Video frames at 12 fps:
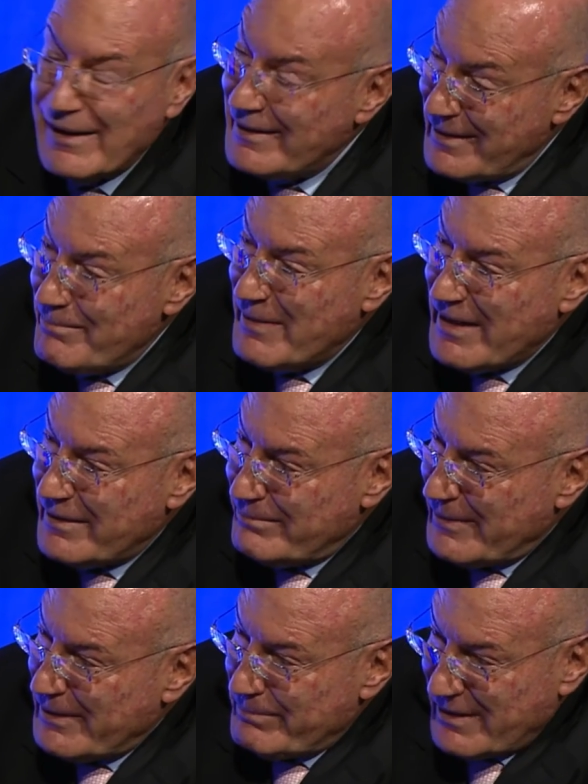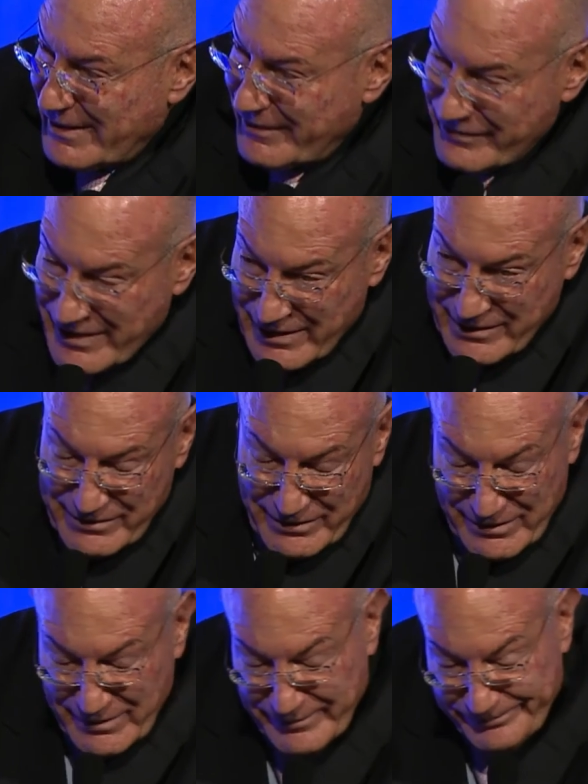he made me believe that, you
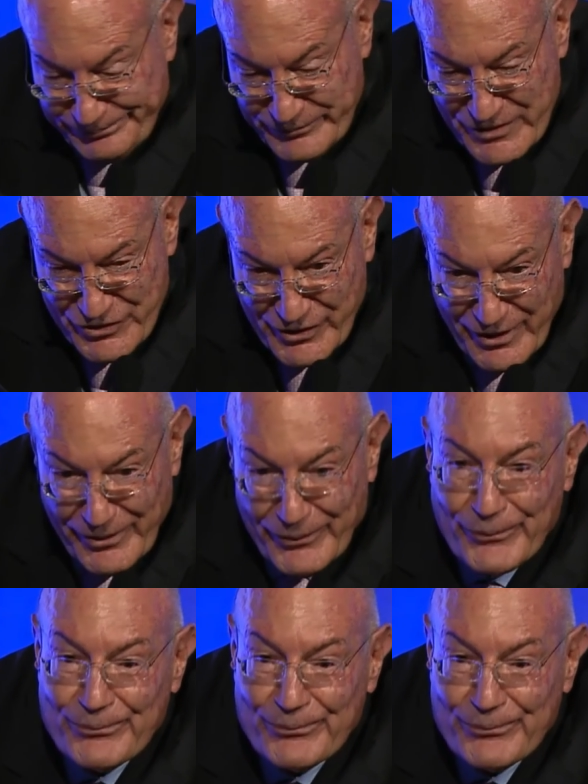know? So,